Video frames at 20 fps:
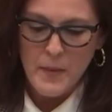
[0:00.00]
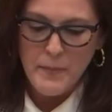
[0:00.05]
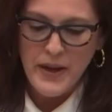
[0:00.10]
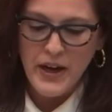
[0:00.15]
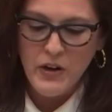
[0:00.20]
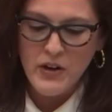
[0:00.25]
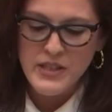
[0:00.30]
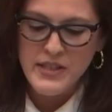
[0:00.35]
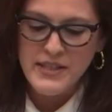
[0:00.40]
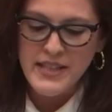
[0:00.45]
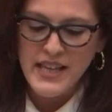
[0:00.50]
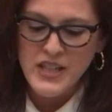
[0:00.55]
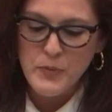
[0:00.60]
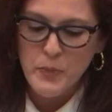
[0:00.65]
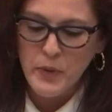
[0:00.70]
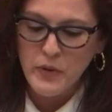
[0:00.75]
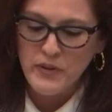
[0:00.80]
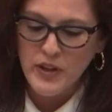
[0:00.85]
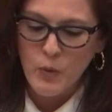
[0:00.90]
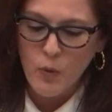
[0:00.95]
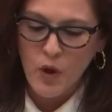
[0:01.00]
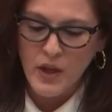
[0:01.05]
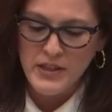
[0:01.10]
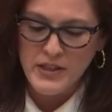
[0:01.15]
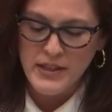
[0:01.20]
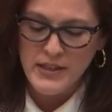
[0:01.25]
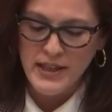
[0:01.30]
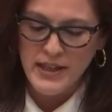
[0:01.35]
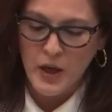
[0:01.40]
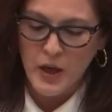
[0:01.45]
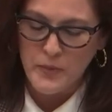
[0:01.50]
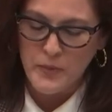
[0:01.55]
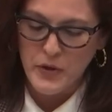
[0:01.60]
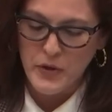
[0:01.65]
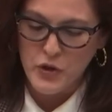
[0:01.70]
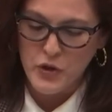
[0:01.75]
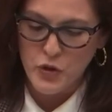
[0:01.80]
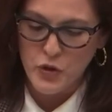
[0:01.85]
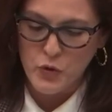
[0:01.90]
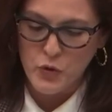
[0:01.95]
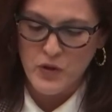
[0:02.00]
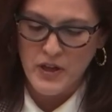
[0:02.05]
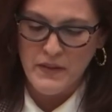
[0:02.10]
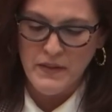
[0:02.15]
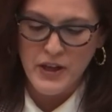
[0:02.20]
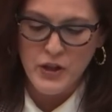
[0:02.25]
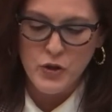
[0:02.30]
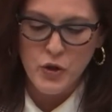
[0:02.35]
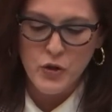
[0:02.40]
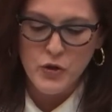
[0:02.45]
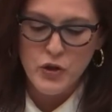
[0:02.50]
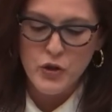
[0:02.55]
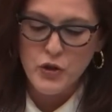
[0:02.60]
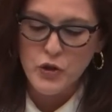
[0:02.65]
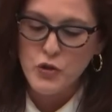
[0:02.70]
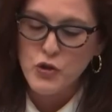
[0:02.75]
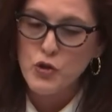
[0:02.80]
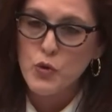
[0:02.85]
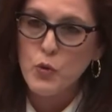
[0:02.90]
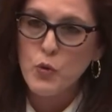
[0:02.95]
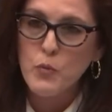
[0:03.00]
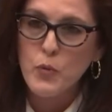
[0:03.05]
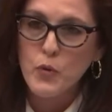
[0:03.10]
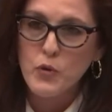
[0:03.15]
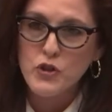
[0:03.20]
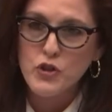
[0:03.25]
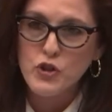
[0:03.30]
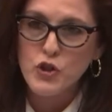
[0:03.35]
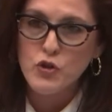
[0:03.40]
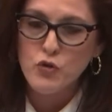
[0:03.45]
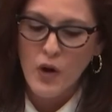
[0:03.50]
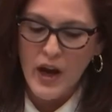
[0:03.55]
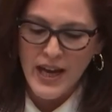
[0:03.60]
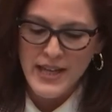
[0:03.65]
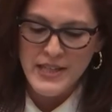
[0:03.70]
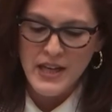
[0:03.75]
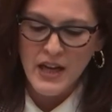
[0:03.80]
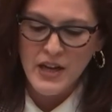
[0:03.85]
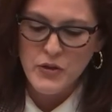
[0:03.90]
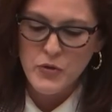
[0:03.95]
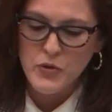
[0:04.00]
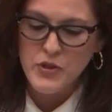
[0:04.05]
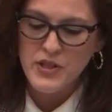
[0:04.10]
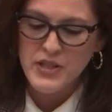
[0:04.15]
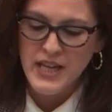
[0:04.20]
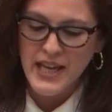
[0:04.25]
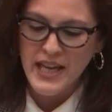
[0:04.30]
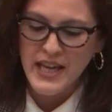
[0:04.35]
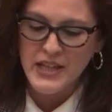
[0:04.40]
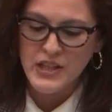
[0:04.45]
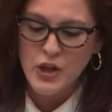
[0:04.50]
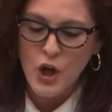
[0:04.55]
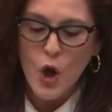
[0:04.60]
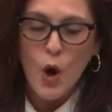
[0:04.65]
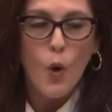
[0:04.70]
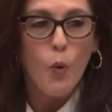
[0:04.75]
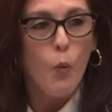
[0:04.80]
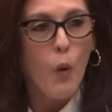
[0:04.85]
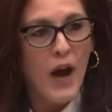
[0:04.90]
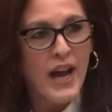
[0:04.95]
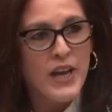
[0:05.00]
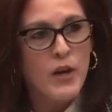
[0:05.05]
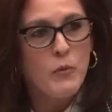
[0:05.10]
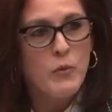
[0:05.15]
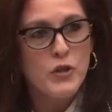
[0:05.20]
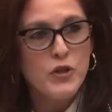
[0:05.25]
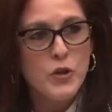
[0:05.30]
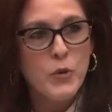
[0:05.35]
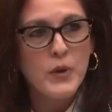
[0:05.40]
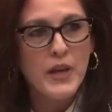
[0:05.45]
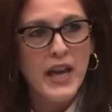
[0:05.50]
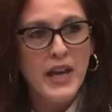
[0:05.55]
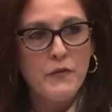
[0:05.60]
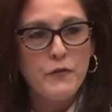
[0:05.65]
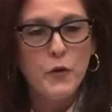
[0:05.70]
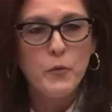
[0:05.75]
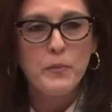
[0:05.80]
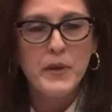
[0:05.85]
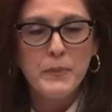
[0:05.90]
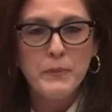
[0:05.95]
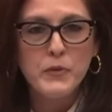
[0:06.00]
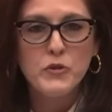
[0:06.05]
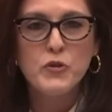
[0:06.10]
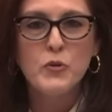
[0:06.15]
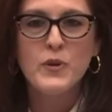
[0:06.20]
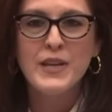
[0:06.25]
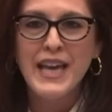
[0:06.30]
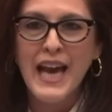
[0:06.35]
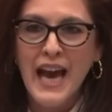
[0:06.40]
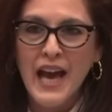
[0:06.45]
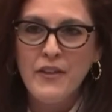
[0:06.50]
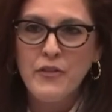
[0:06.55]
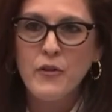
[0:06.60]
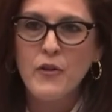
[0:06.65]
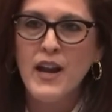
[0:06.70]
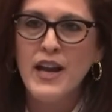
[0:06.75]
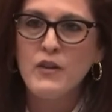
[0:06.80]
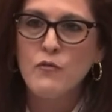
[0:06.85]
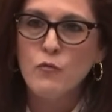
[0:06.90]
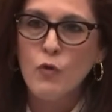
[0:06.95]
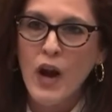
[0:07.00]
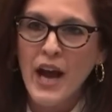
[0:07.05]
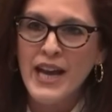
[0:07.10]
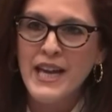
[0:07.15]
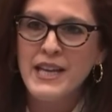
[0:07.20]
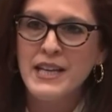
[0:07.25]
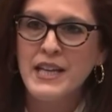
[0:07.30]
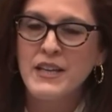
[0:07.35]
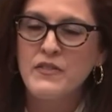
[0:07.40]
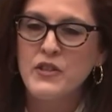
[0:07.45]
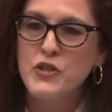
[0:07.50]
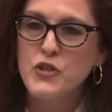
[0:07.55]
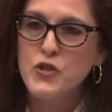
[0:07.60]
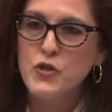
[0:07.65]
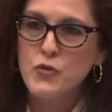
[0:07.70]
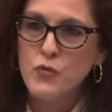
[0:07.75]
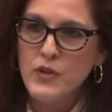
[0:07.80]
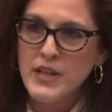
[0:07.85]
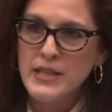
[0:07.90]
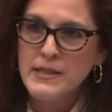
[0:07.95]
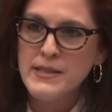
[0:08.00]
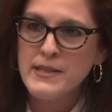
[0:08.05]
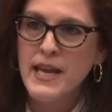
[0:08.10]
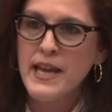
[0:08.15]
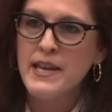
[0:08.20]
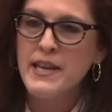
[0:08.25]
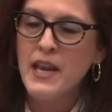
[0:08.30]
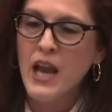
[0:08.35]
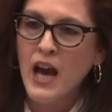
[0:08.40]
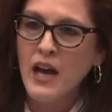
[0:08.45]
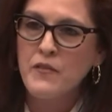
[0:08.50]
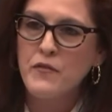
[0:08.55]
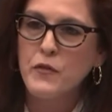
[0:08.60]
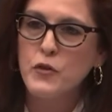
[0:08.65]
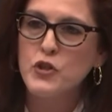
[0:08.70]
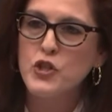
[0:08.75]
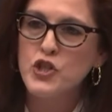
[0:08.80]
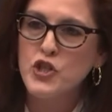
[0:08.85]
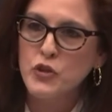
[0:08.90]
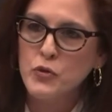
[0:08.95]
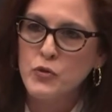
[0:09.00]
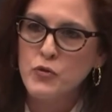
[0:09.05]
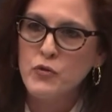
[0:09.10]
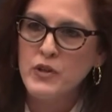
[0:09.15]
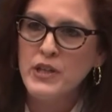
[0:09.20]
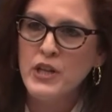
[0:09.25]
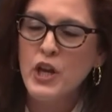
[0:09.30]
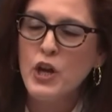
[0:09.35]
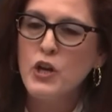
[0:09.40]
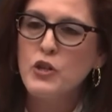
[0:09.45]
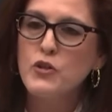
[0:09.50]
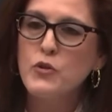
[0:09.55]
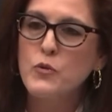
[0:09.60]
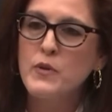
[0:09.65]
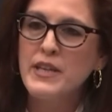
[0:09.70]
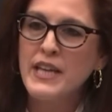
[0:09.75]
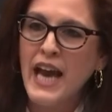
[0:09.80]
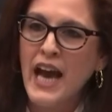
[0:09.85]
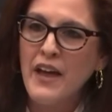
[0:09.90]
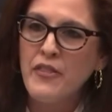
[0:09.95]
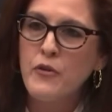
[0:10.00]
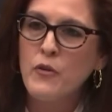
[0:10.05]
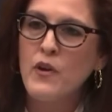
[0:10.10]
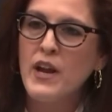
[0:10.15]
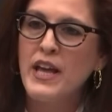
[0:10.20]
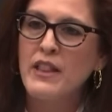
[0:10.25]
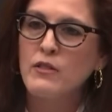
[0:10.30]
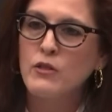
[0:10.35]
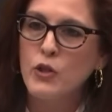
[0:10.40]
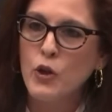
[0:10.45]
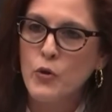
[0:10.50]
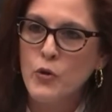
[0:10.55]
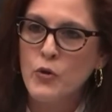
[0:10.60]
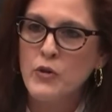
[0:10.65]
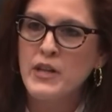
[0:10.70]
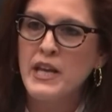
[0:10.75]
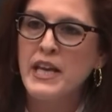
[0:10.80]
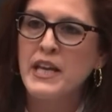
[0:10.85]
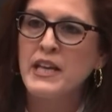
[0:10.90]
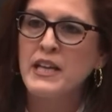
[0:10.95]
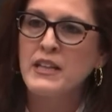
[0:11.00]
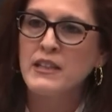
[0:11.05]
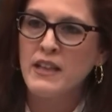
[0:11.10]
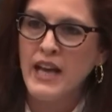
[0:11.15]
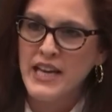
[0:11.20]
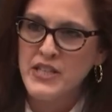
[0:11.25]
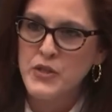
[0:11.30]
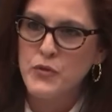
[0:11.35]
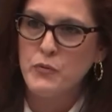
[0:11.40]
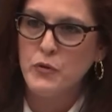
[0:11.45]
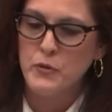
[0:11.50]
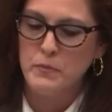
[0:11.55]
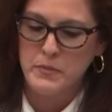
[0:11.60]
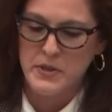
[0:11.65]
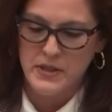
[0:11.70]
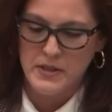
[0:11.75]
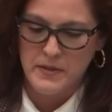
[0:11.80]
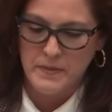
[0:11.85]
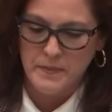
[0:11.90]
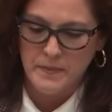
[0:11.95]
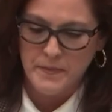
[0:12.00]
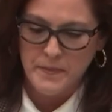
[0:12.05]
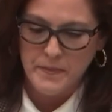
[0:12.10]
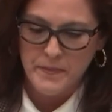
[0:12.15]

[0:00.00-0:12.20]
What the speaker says: Parents desperately wanted to help their children, and they turned to their school boards to try to understand why it was okay for people to gather and riot in the streets and not for children to gather and learn in classrooms.